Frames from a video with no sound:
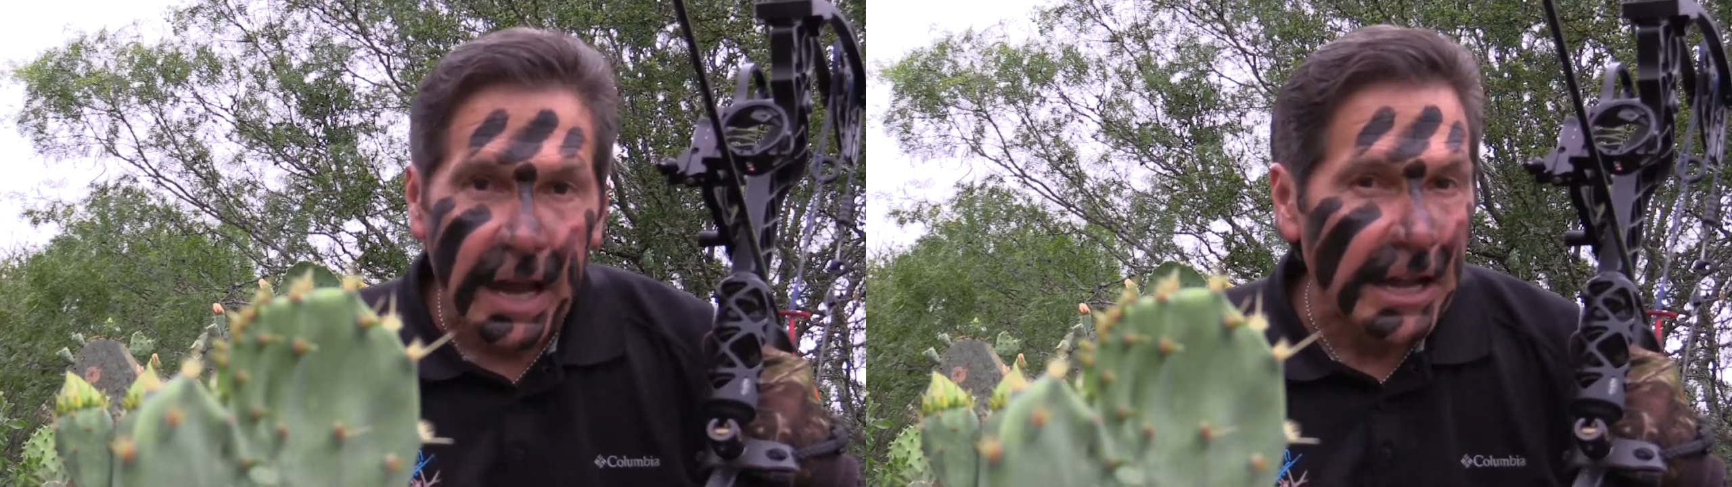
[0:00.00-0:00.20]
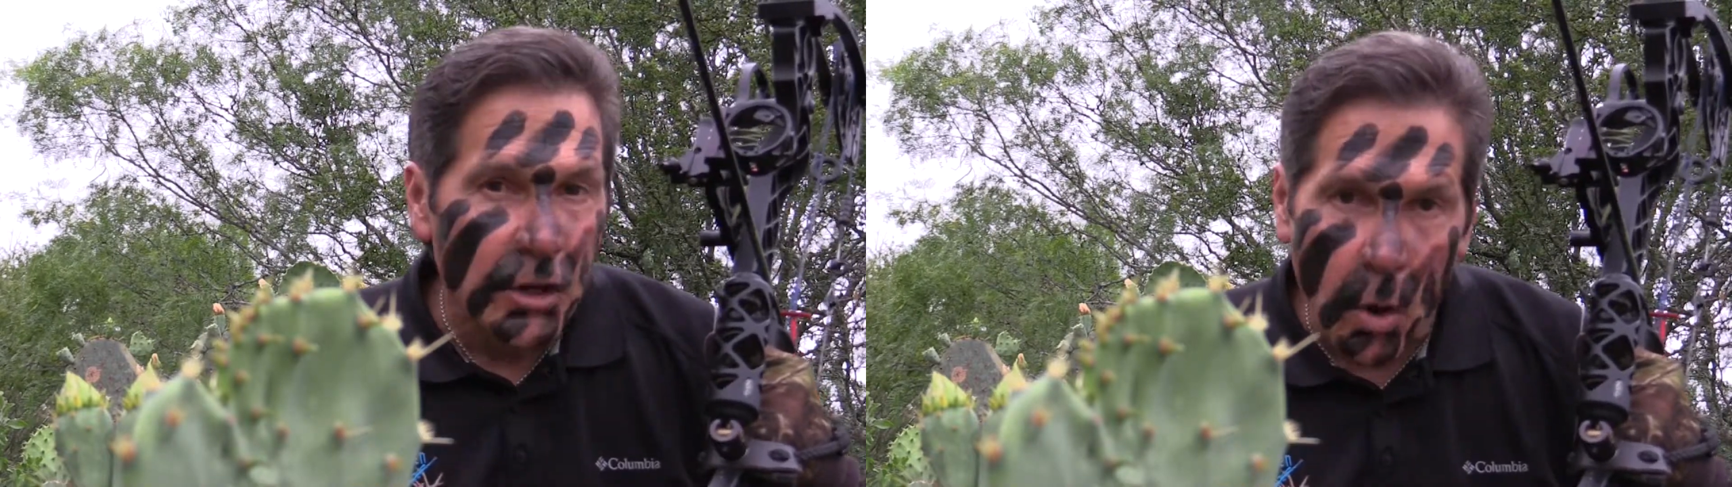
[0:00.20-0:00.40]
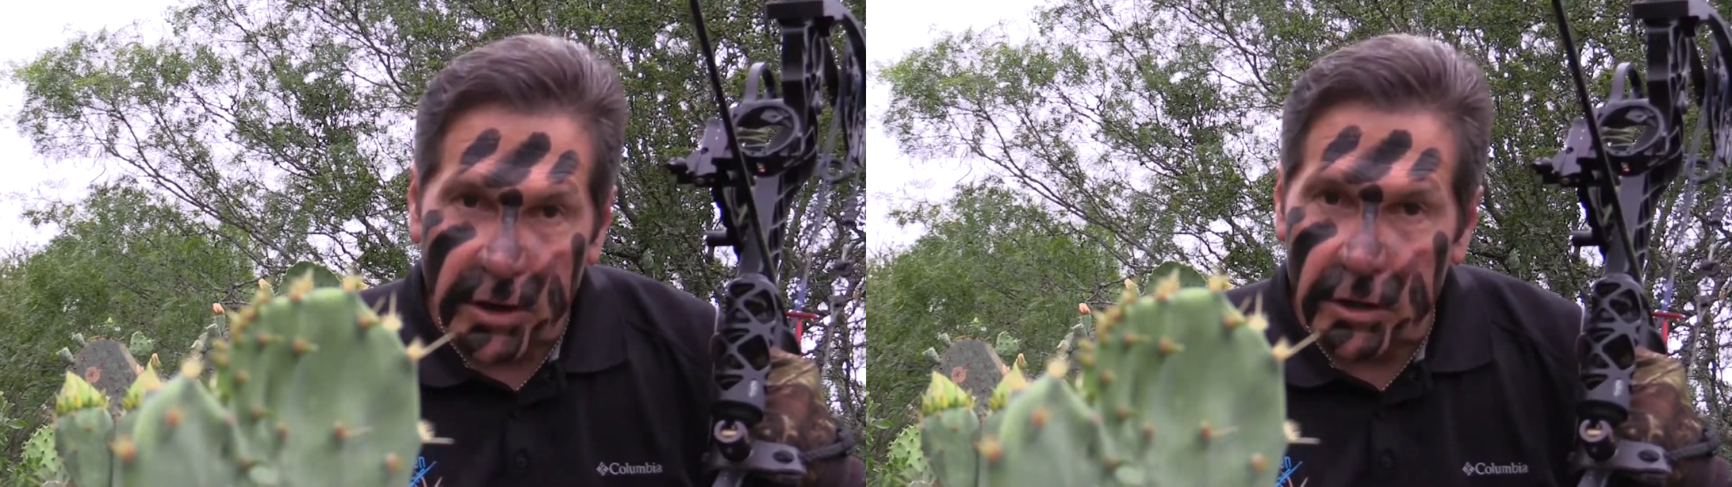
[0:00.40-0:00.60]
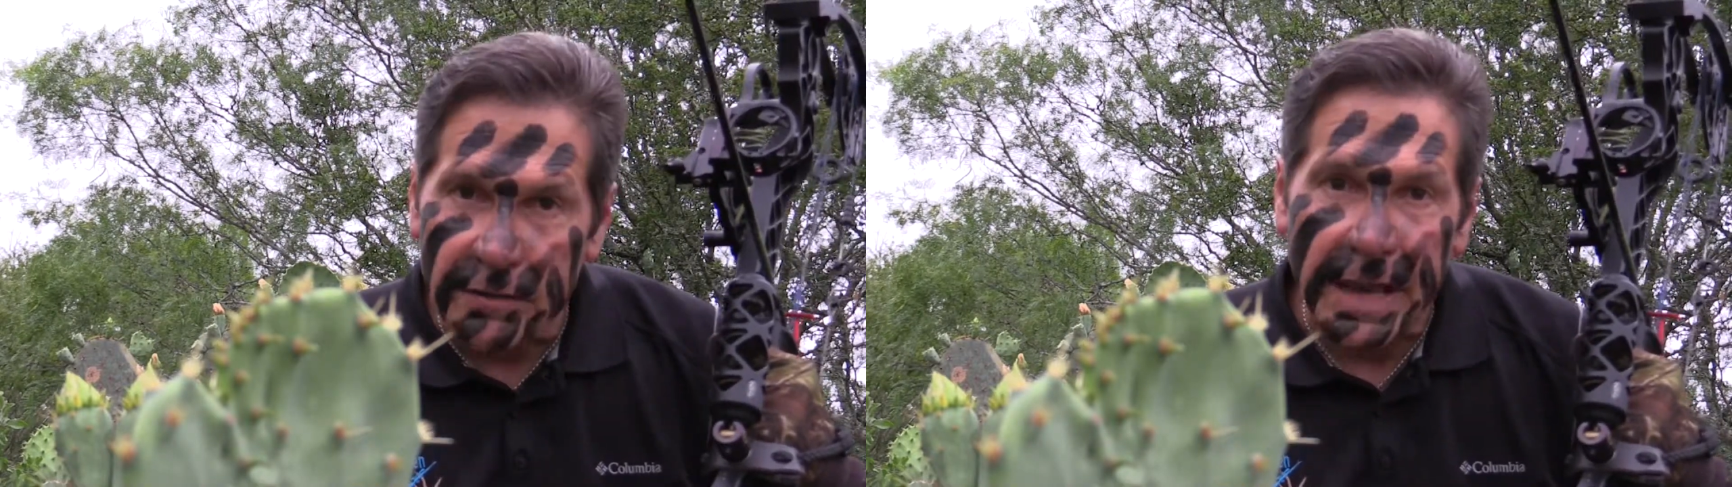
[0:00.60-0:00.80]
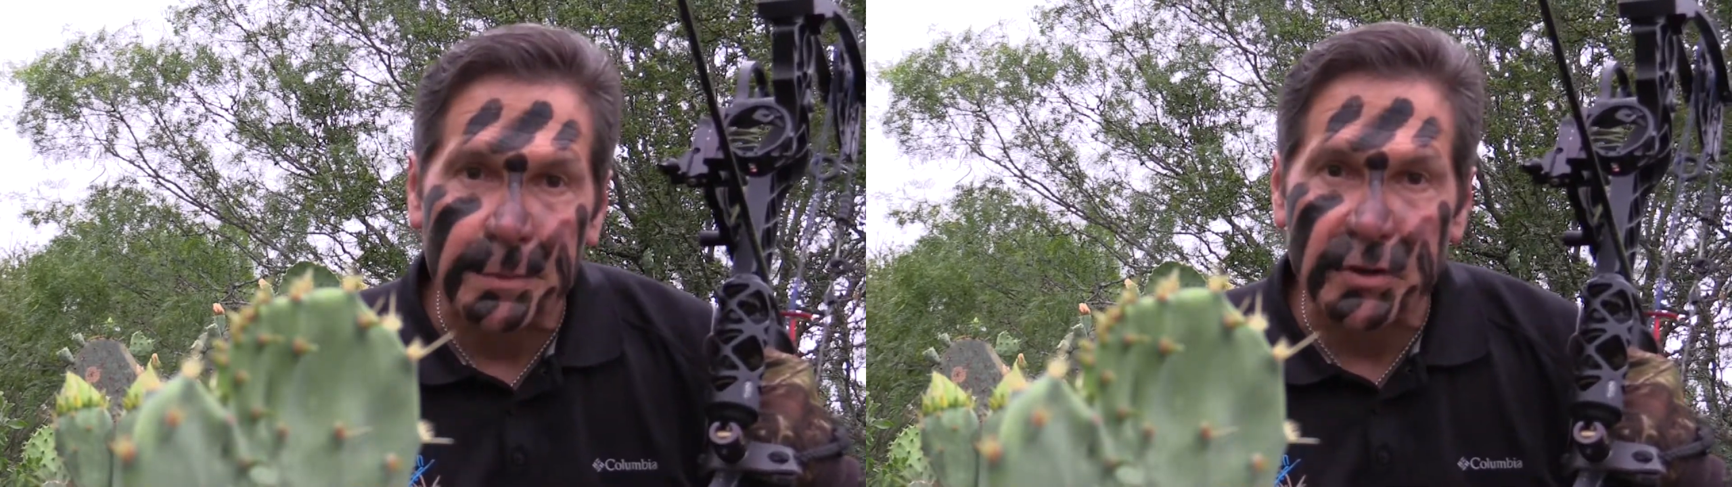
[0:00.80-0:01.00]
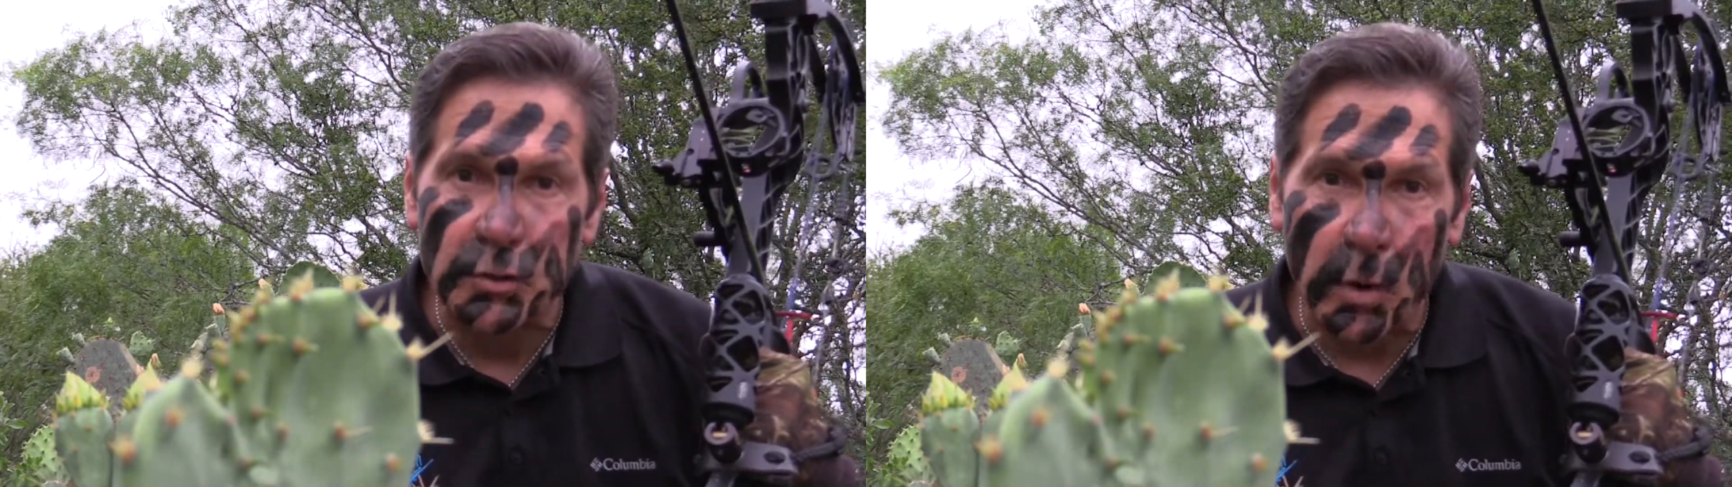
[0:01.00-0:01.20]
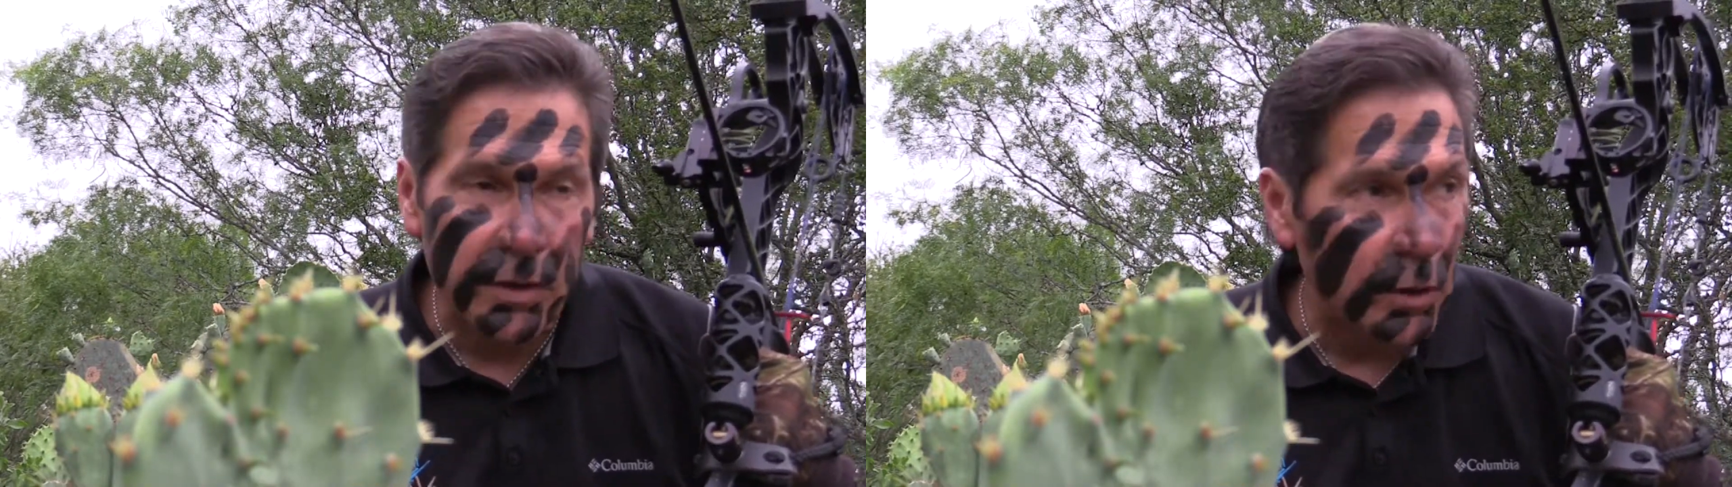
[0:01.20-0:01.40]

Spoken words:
I know I could have ambushed one of